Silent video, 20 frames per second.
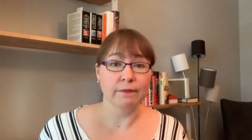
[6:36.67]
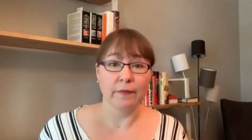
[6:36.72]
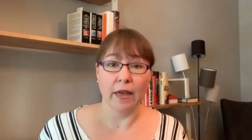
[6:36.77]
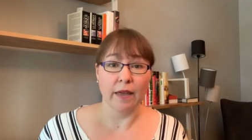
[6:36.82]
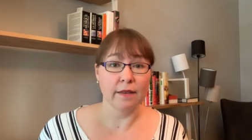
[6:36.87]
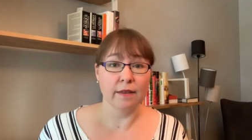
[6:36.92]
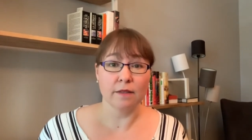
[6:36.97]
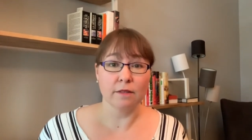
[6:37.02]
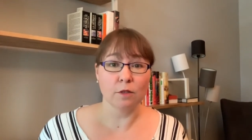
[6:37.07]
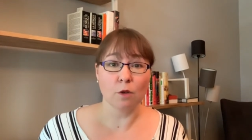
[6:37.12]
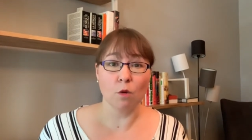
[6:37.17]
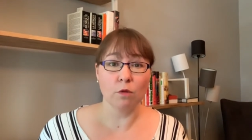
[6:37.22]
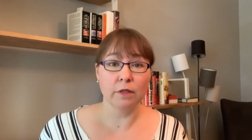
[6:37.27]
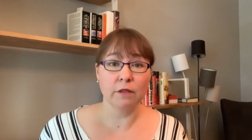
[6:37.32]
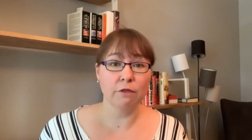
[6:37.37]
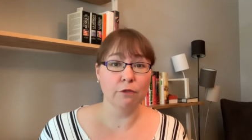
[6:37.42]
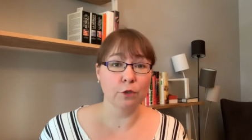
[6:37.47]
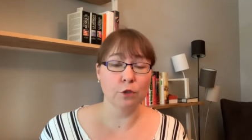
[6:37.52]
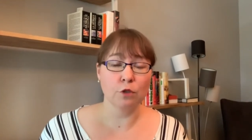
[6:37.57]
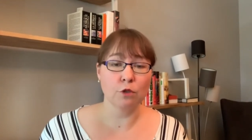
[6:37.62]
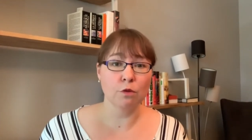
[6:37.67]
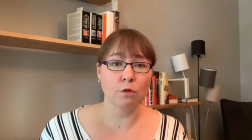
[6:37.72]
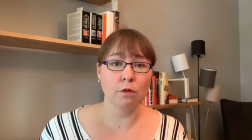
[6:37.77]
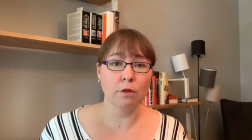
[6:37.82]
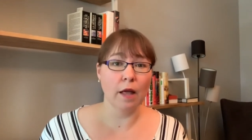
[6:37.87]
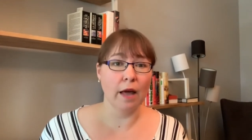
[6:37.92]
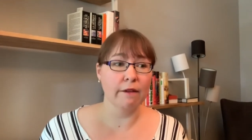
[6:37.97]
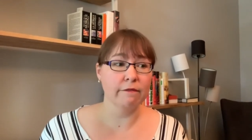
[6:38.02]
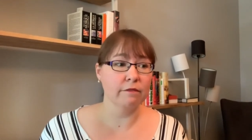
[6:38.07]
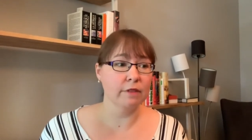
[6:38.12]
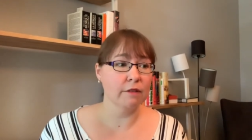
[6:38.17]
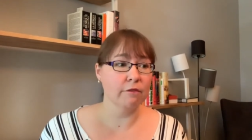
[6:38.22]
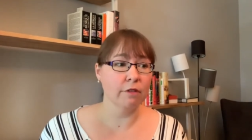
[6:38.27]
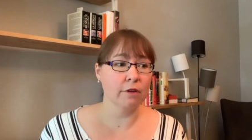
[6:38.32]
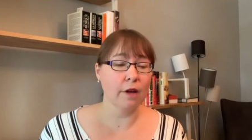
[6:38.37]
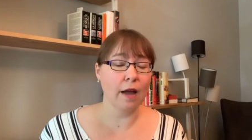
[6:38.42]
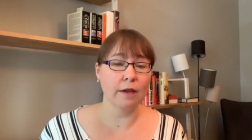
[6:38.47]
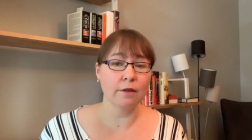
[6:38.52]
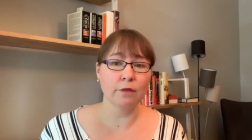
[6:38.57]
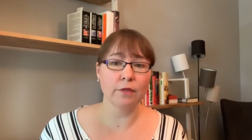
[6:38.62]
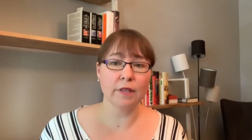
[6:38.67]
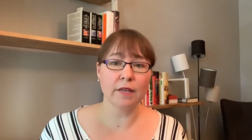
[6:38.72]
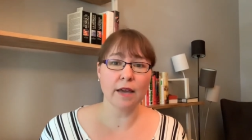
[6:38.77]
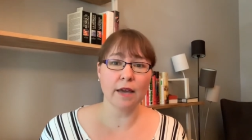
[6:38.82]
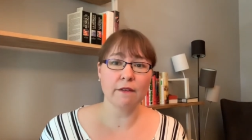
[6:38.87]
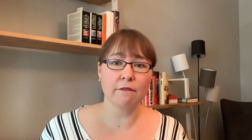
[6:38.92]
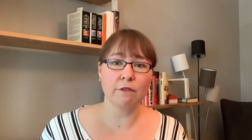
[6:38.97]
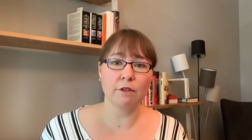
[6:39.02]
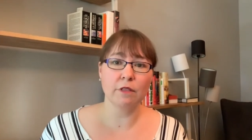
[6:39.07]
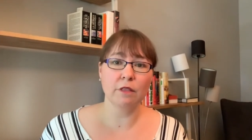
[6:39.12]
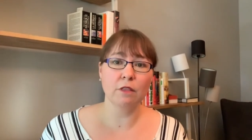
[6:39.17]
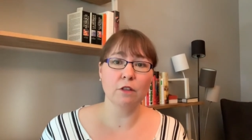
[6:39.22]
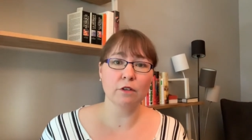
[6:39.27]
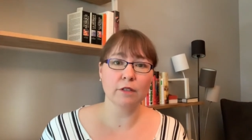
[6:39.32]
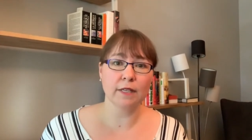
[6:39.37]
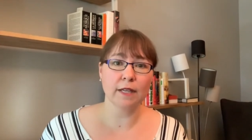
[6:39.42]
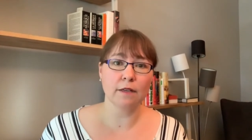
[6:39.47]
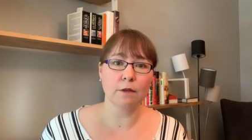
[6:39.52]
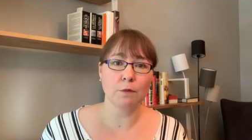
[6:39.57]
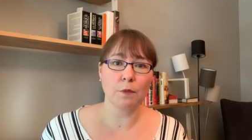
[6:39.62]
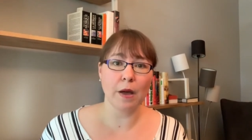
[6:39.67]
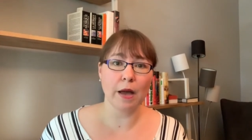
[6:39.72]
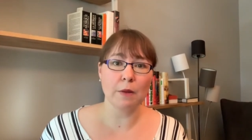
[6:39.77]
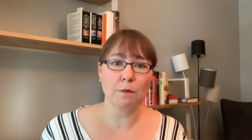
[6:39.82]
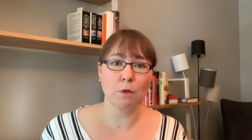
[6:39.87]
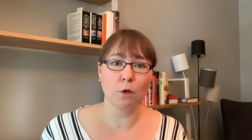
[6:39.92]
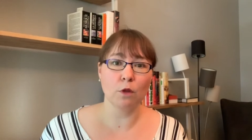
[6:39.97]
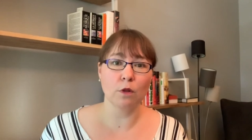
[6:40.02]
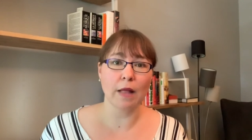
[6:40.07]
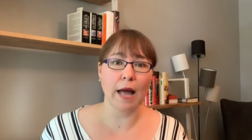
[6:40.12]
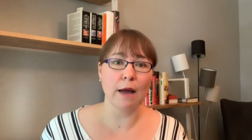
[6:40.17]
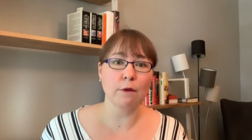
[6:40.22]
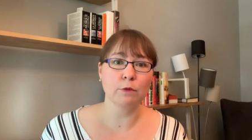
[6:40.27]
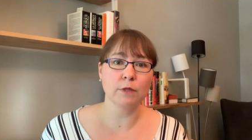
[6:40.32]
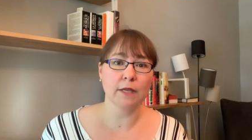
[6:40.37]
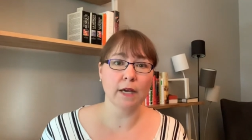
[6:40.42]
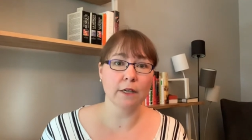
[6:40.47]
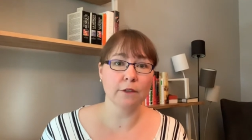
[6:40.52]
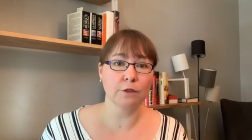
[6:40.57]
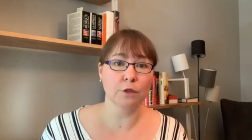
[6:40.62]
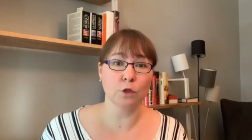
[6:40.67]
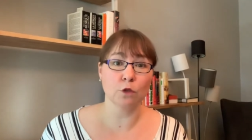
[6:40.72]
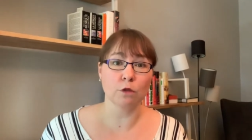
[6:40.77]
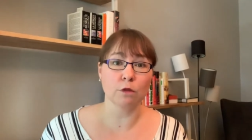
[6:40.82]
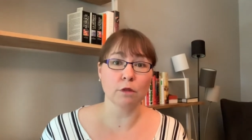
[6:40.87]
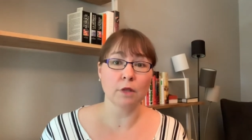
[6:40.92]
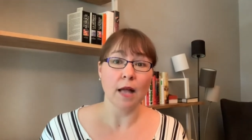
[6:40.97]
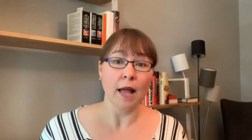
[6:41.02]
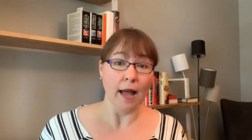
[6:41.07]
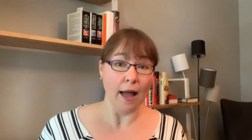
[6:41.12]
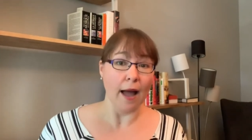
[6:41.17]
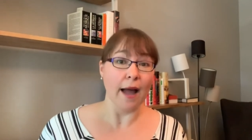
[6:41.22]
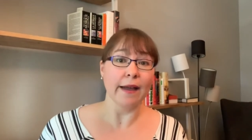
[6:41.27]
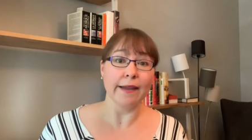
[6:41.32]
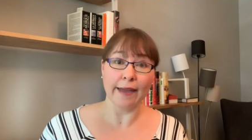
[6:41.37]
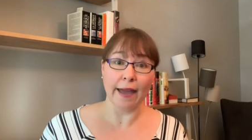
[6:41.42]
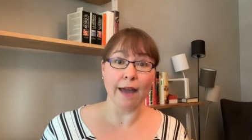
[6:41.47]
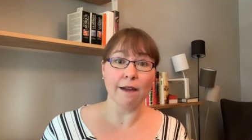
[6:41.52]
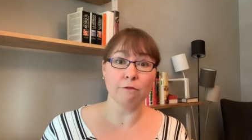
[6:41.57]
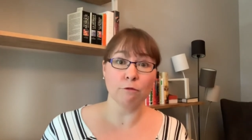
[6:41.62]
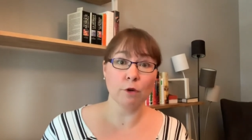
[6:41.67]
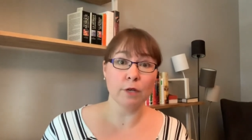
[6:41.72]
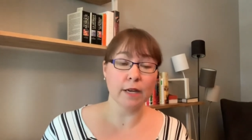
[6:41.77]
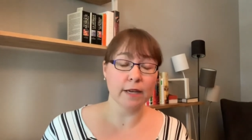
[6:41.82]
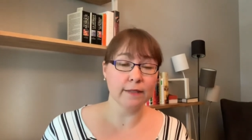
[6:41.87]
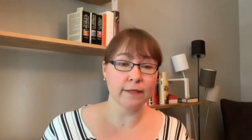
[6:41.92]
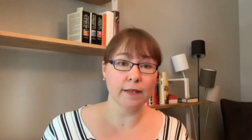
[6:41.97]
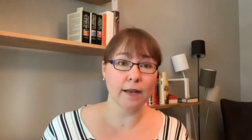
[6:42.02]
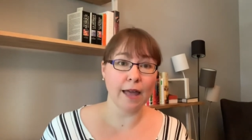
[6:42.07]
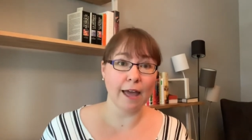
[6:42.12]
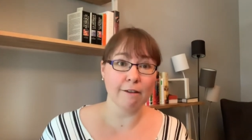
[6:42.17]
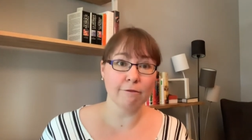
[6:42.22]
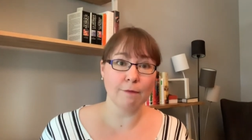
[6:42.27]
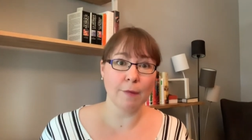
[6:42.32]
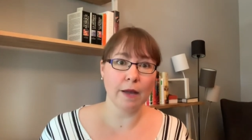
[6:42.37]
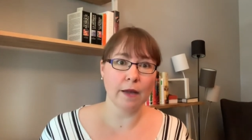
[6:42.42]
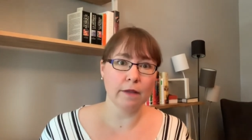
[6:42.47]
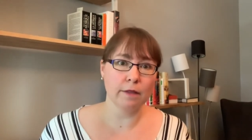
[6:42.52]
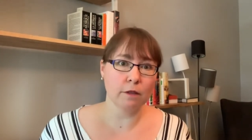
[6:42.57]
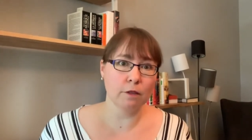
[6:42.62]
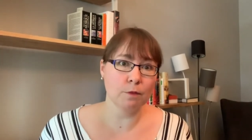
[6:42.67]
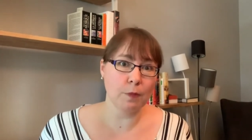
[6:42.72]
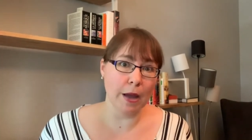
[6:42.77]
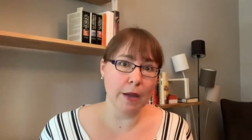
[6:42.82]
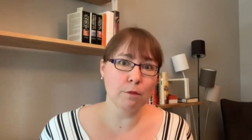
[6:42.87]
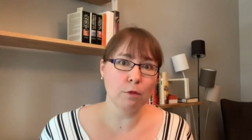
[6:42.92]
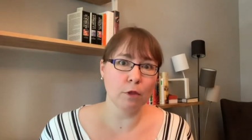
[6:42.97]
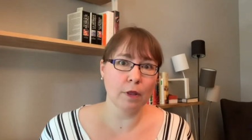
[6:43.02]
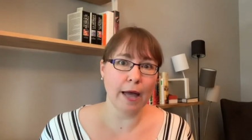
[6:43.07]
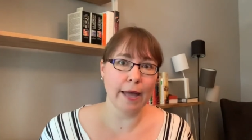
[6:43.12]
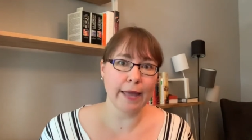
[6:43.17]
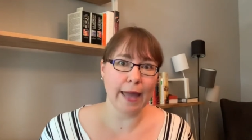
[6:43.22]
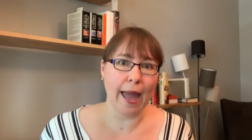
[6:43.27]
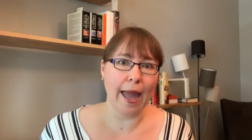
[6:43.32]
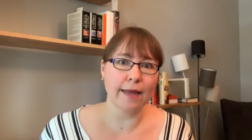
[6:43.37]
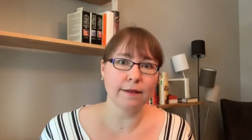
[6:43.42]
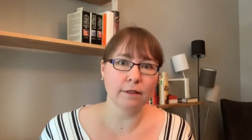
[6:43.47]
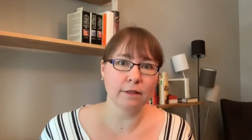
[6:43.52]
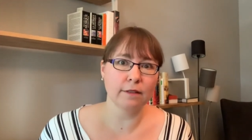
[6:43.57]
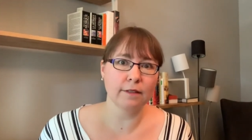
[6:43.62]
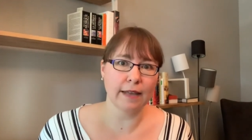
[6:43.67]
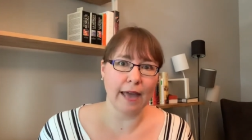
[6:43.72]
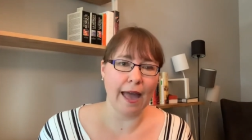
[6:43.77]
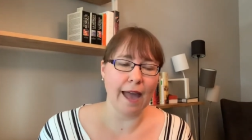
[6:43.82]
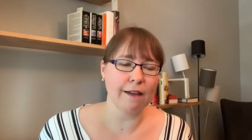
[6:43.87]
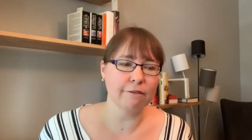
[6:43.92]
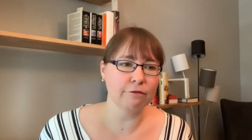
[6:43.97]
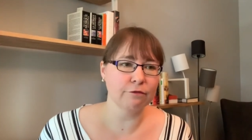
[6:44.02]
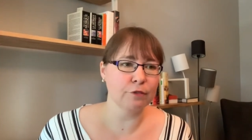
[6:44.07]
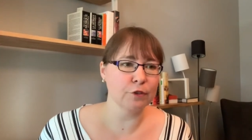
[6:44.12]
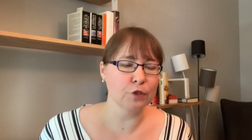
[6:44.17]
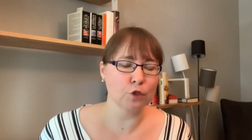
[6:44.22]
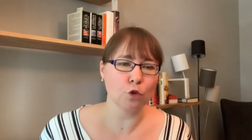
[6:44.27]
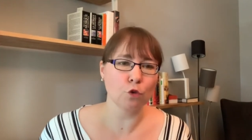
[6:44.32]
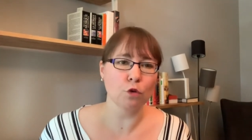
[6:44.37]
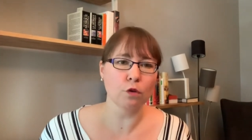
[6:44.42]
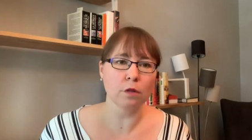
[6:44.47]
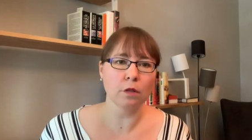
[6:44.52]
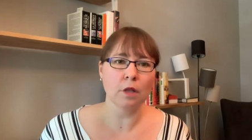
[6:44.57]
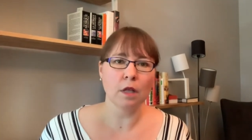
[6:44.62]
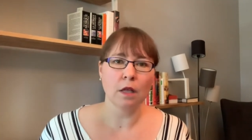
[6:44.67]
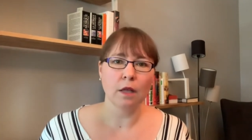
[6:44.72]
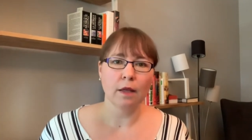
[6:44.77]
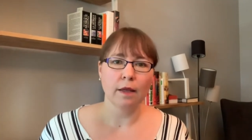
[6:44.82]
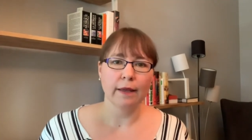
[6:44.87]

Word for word: It's only for school. I've never, I don't think I ever looked at a Bible outside of school. I have one. I still have my, the Bible I had to have for school.